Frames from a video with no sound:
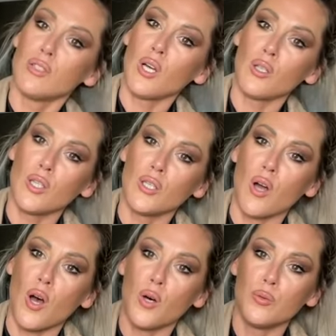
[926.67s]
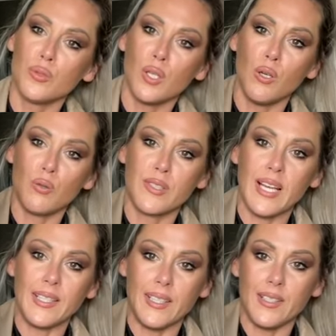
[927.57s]
the other coat looks
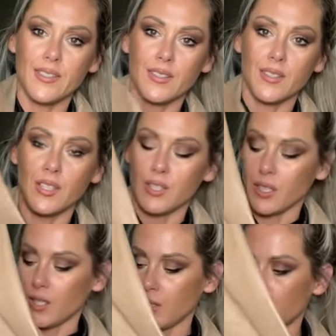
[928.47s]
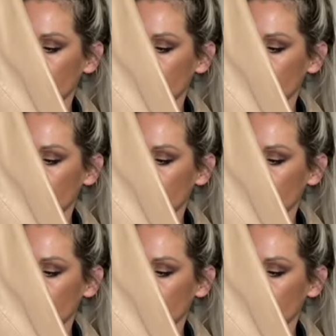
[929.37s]
like this. It is